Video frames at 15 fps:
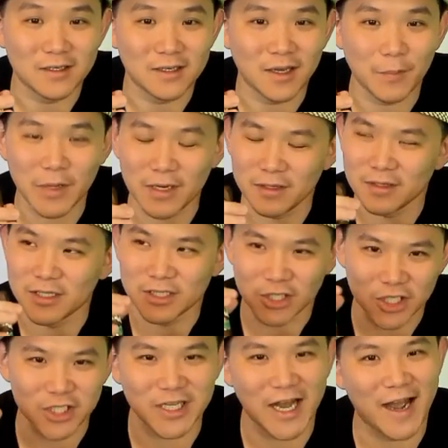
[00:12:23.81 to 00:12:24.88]
I mean, it's
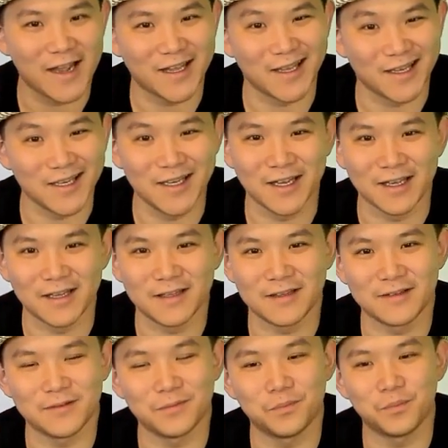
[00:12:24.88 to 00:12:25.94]
good that I can eat it,
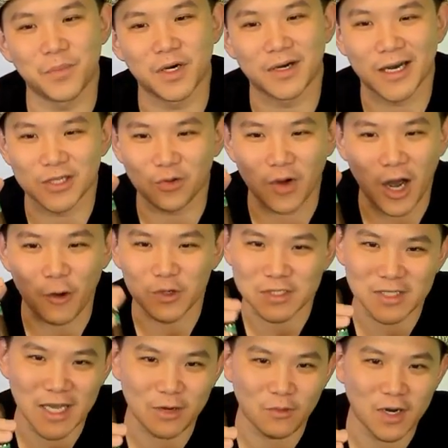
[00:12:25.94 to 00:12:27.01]
but I don't always
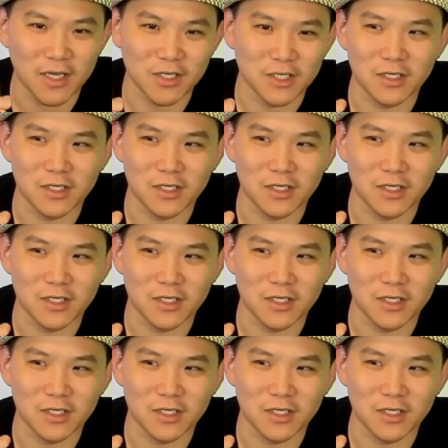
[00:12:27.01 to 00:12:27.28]
like what I eat,